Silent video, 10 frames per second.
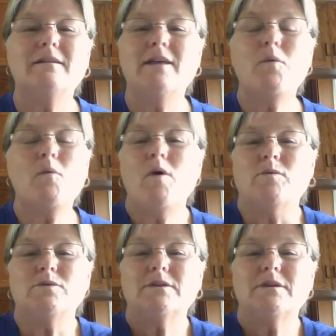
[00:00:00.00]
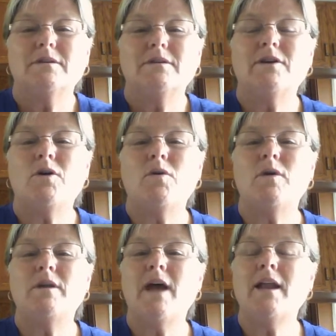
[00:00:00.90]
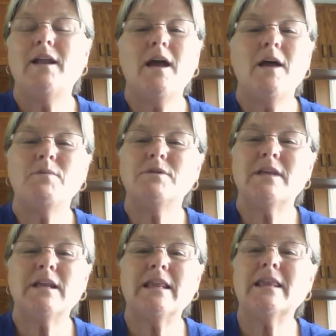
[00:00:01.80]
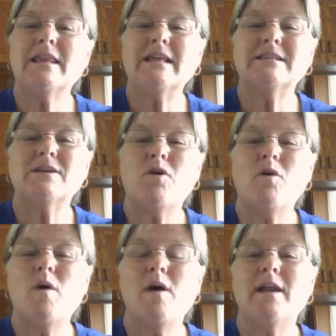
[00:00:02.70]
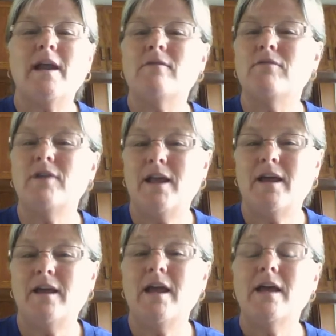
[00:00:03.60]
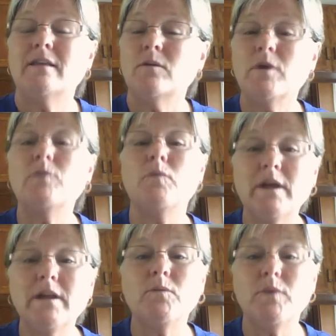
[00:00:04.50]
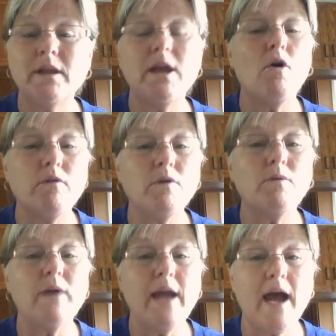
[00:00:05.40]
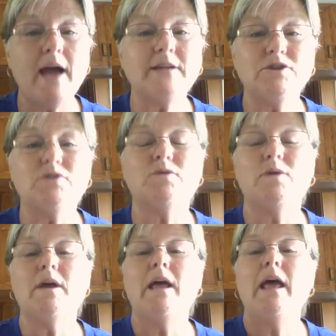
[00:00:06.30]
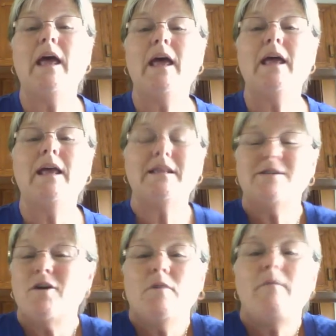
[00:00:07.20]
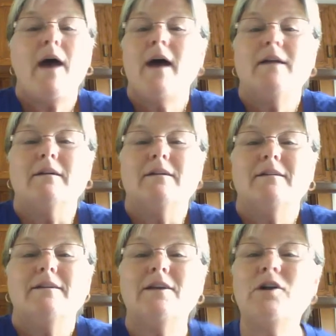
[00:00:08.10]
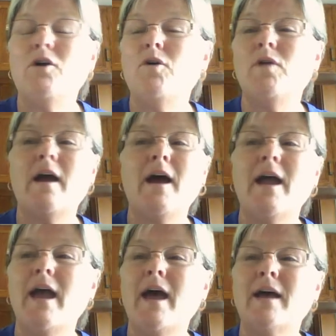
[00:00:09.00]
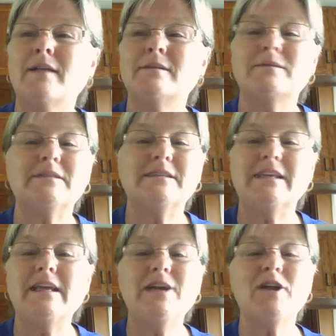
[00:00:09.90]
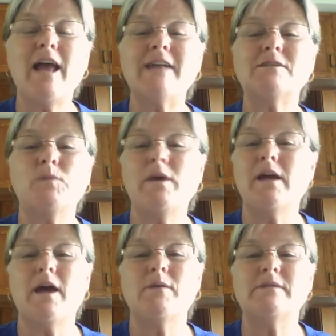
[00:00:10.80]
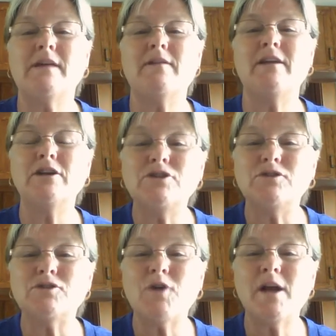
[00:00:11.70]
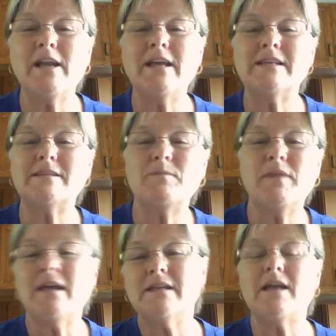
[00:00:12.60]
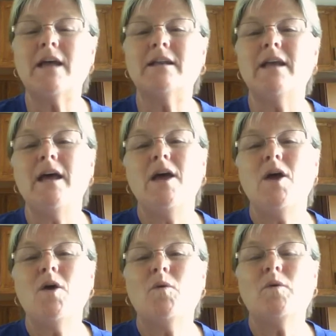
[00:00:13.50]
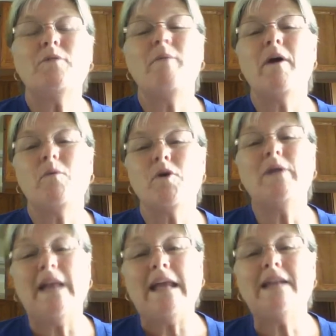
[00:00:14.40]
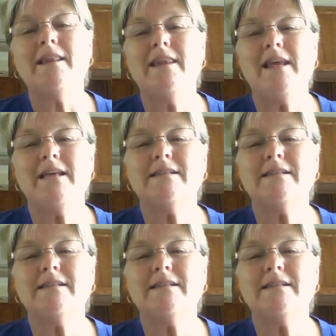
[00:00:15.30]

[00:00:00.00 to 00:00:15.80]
It won't. 99% of the things that go on every day that we really, really overreact to, it's not going to matter. Like I had sitting here last week, I was having issues trying to get some things done with my work related things.